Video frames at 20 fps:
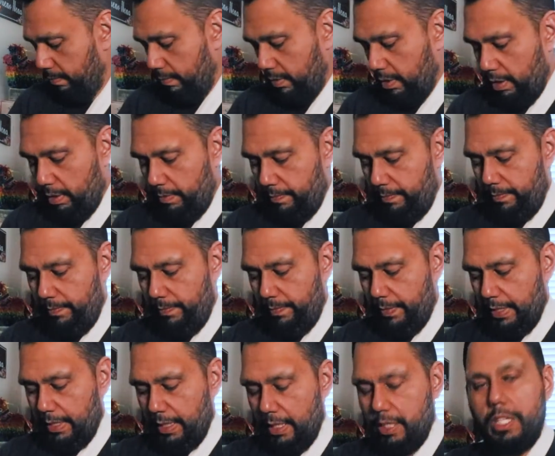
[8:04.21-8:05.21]
So
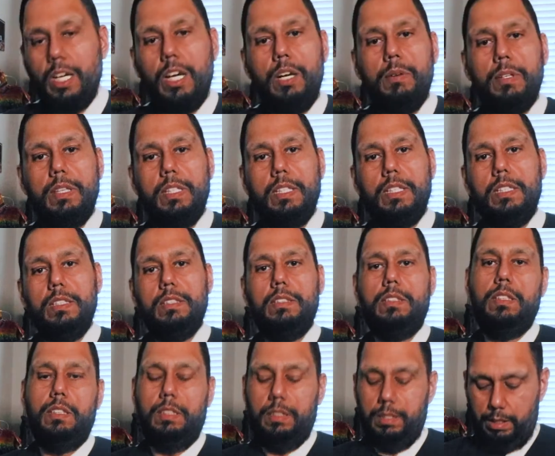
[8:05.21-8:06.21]
I take a shower with this,
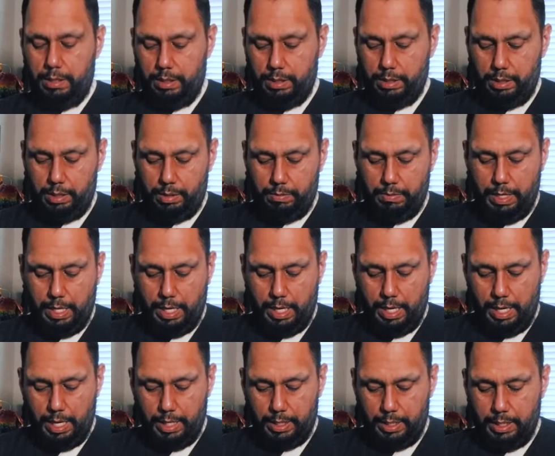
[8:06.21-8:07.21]
you know,
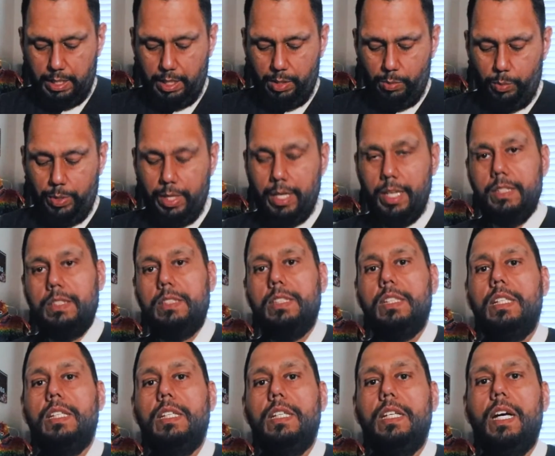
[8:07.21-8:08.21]
I can get it
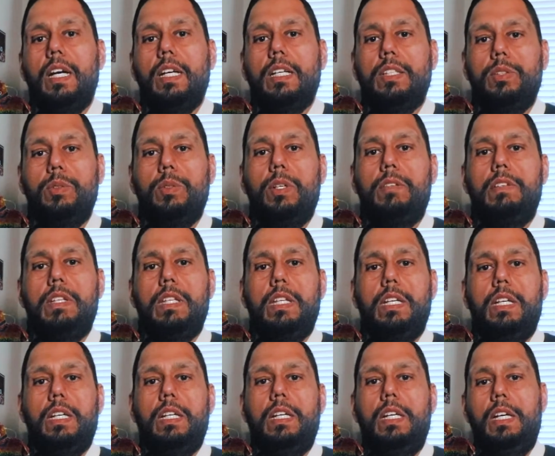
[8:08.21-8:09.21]
wet, I can do
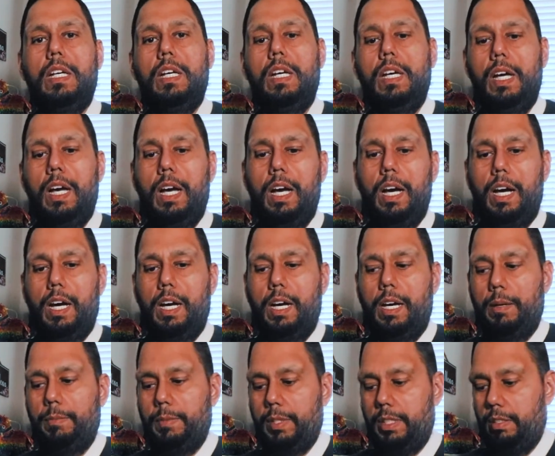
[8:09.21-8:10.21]
everything.
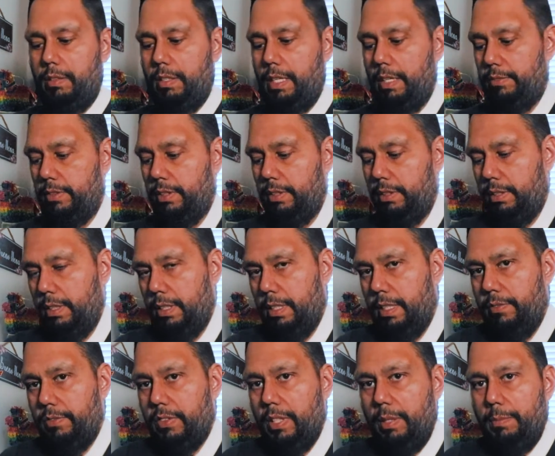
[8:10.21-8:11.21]
You know, I have to
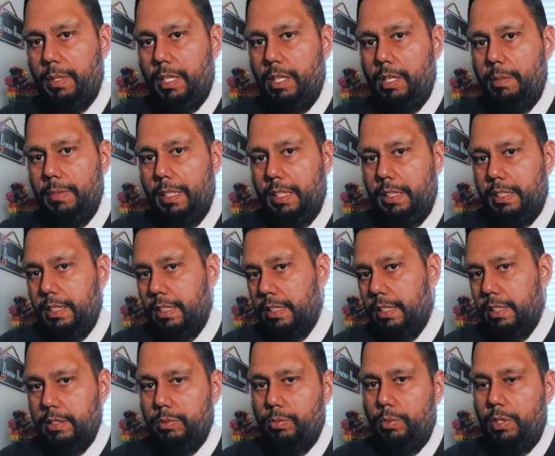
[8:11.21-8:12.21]
lift up my arm like
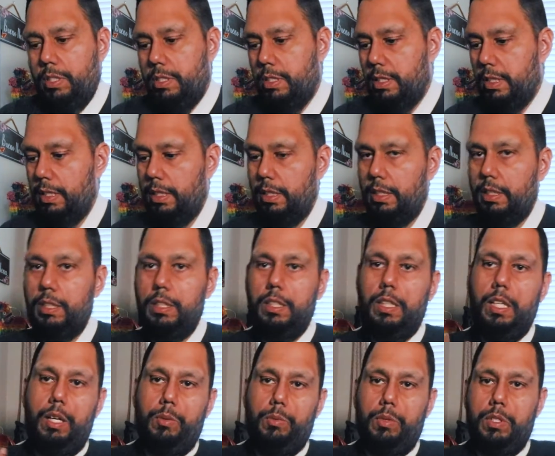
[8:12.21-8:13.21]
this, wash here,
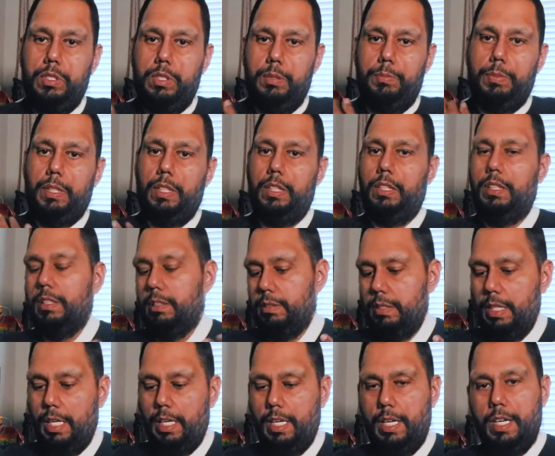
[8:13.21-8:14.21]
I wash up
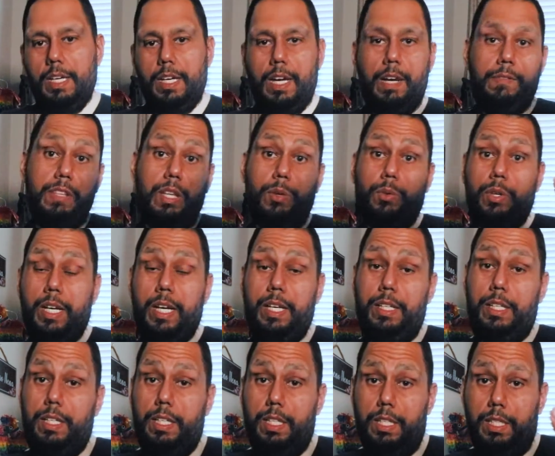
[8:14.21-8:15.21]
here, everything
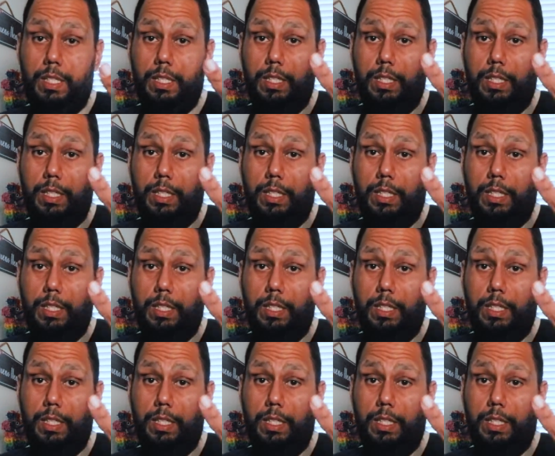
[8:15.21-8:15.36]
one-handed.